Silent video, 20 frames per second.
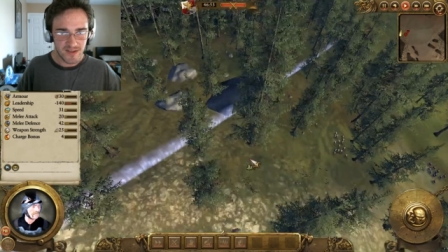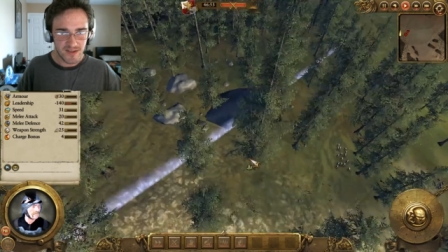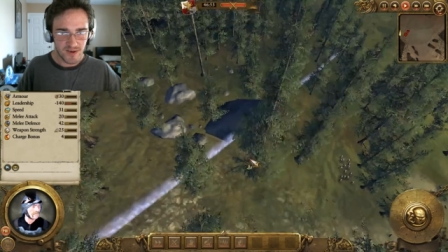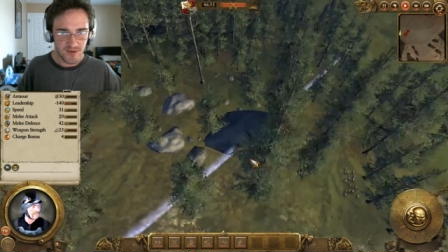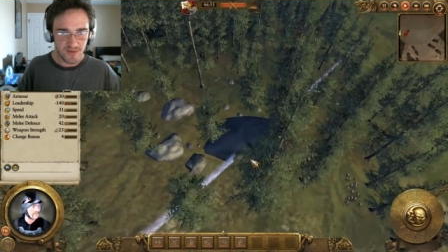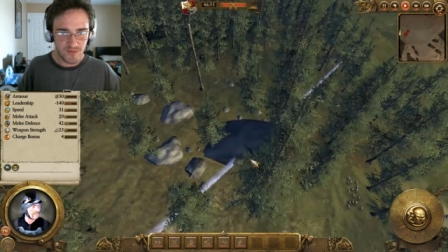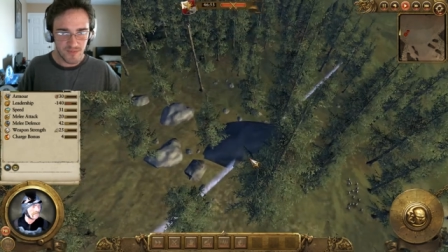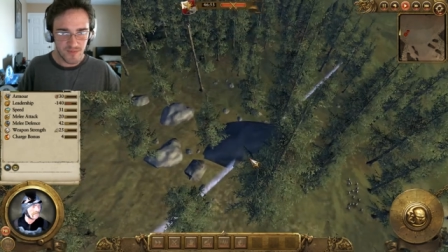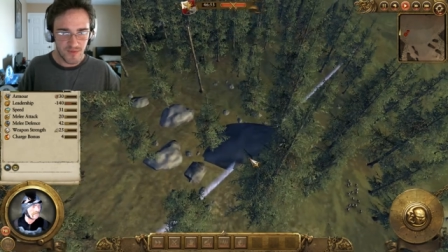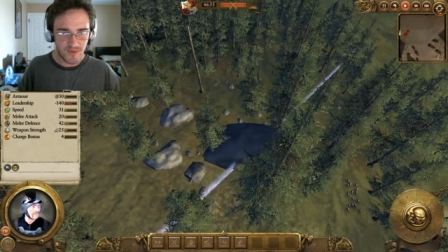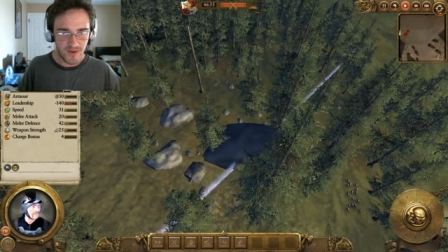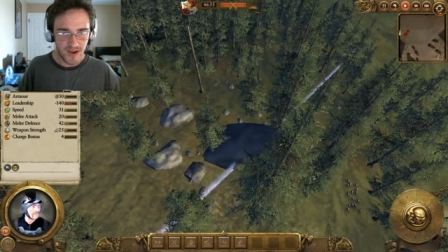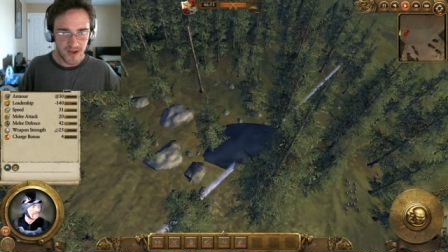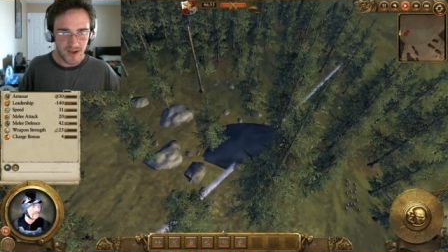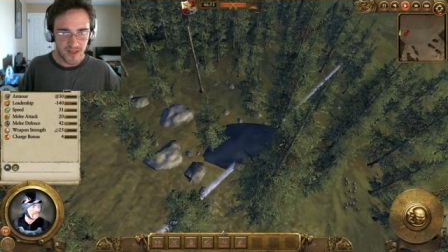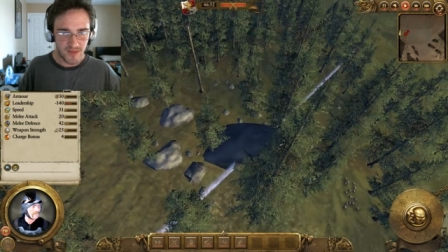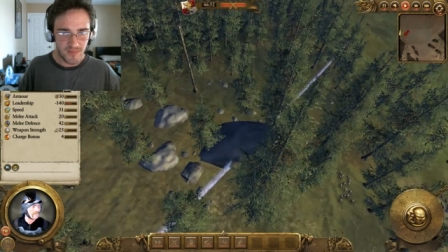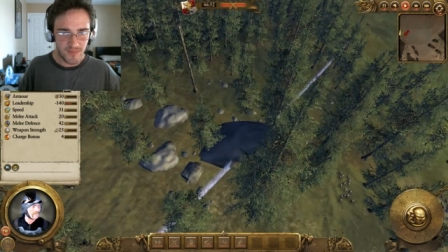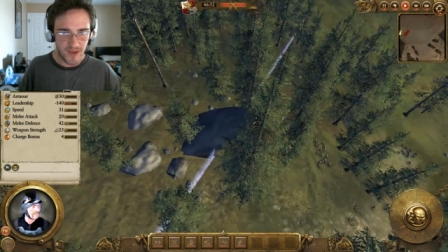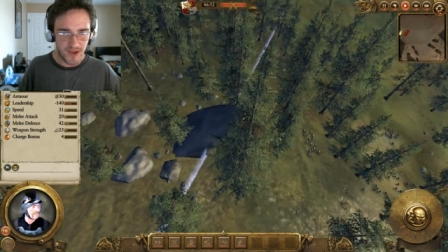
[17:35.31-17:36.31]
Don't move
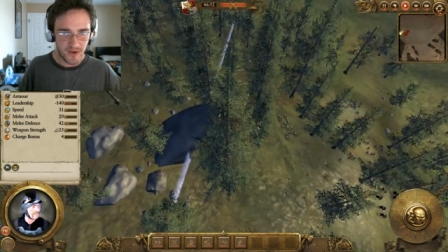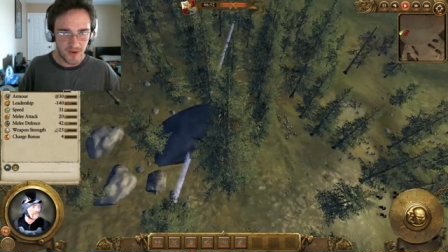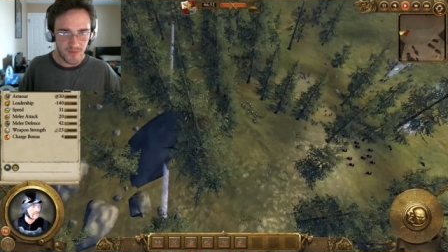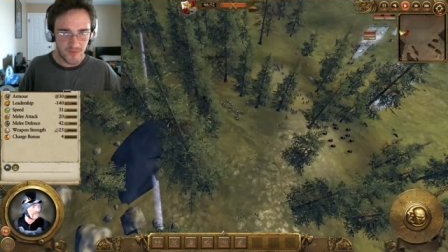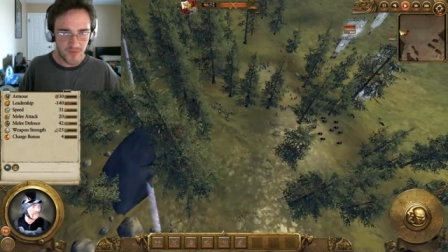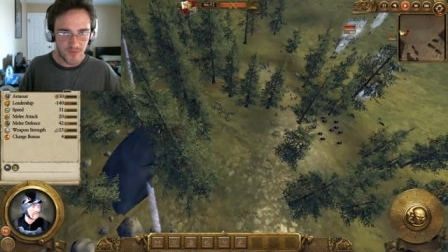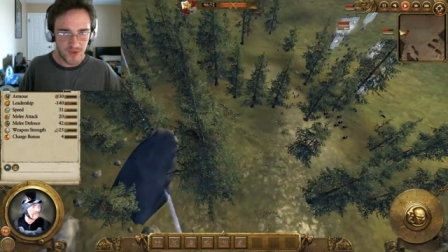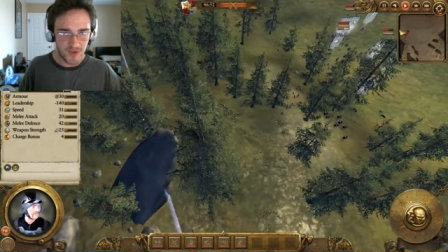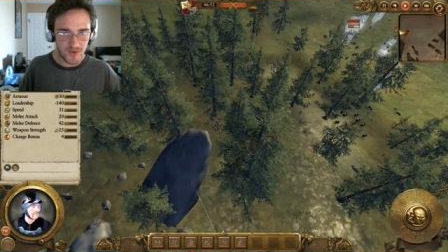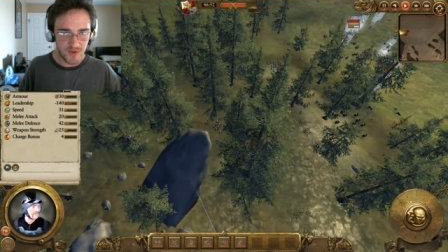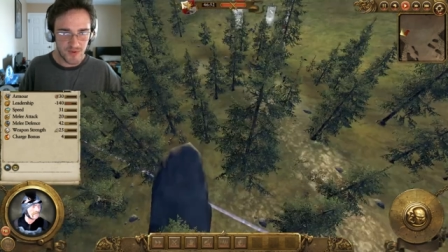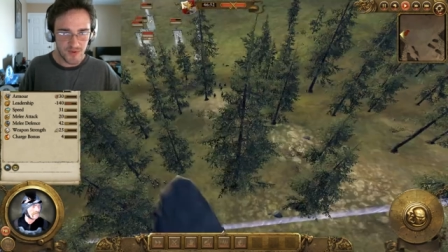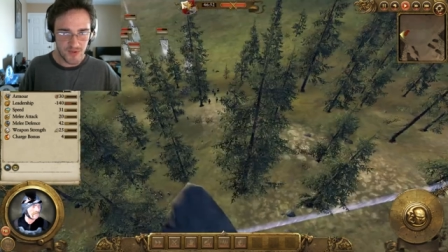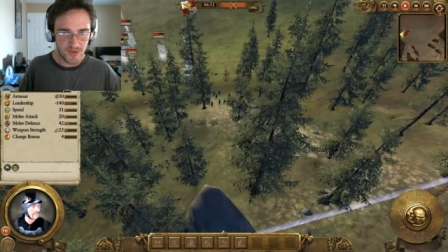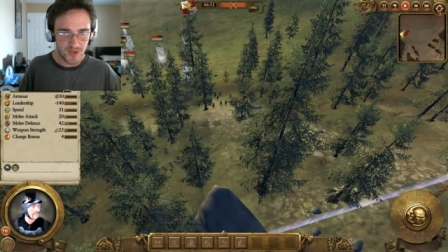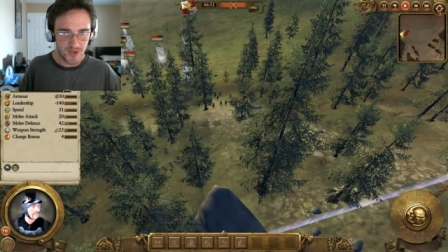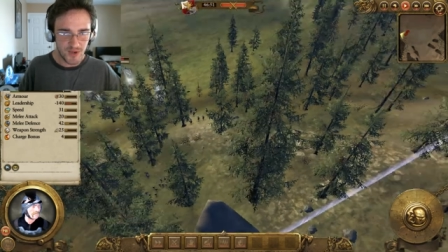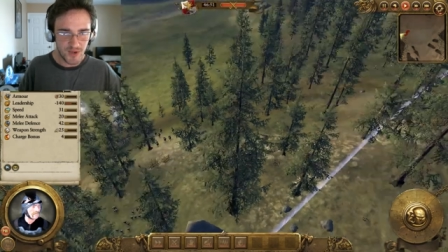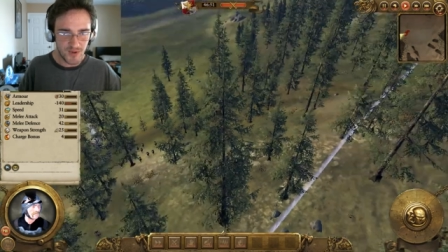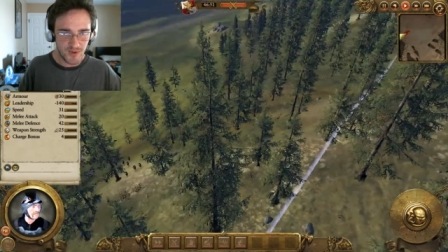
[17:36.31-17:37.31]
out of the
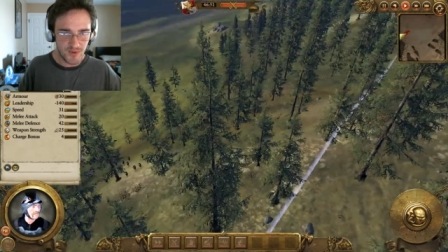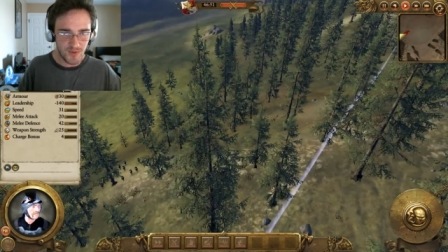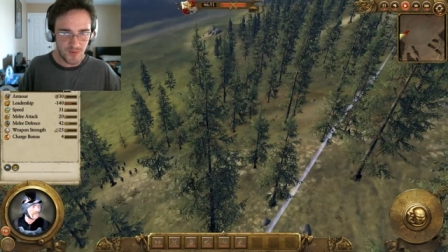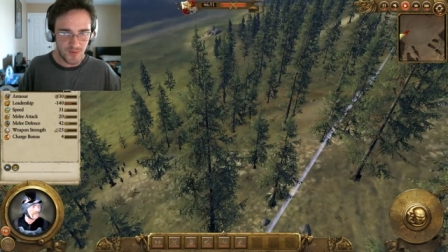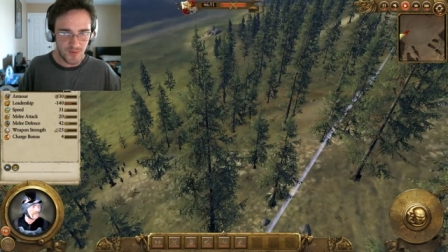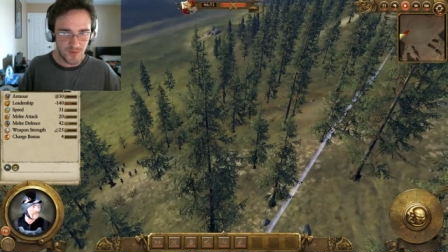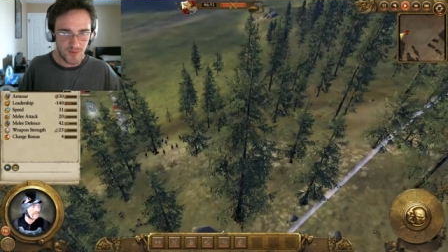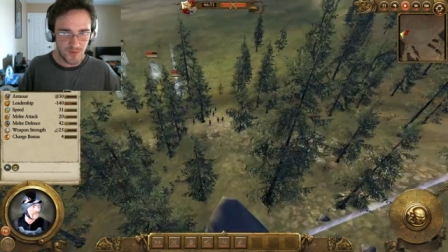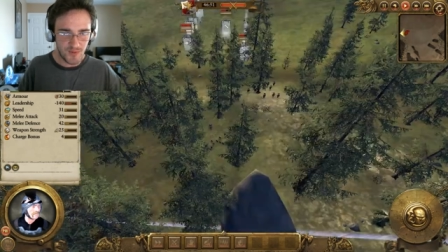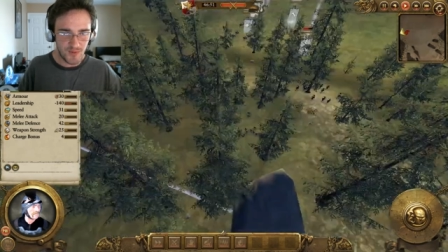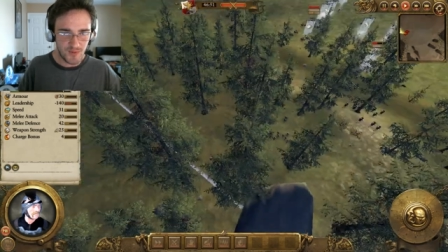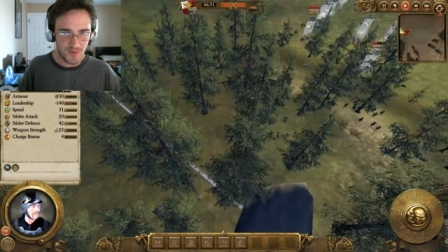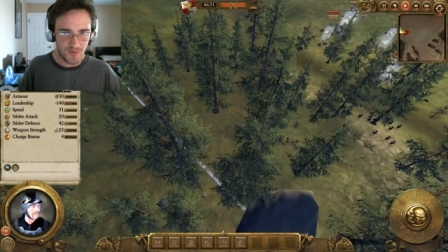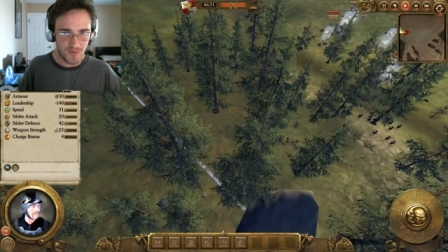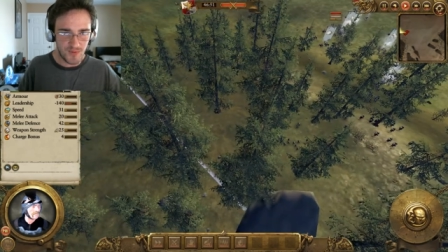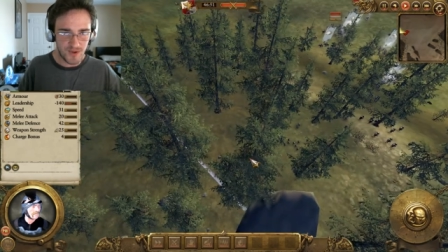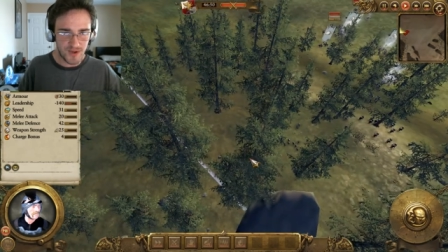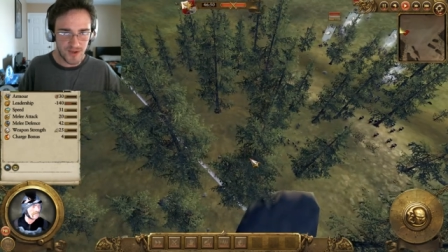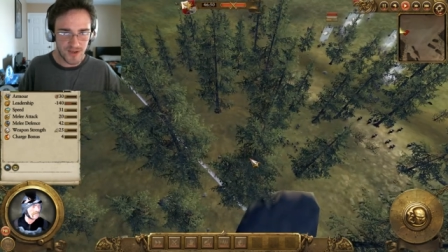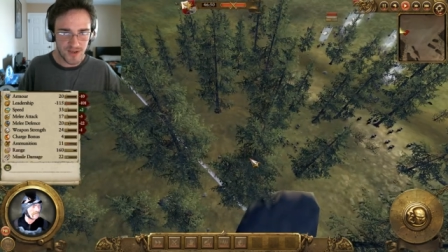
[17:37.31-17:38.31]
battlefield.
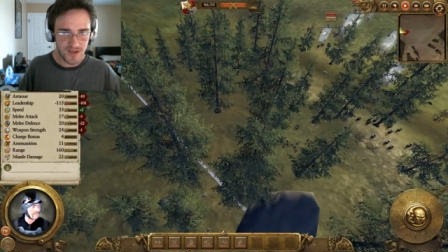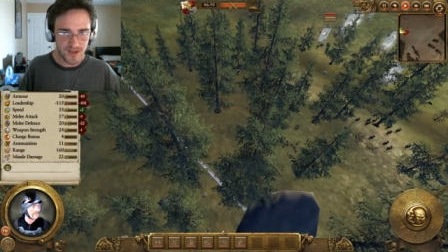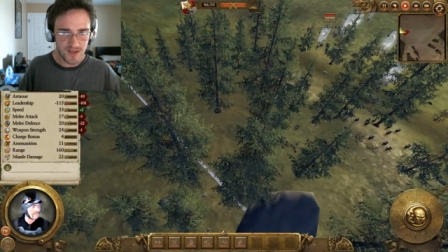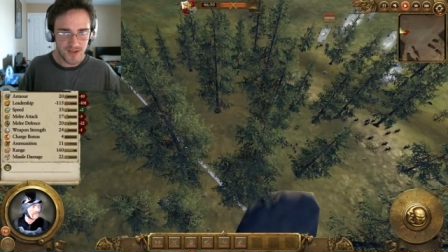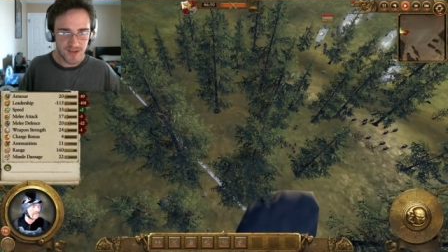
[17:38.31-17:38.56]
No.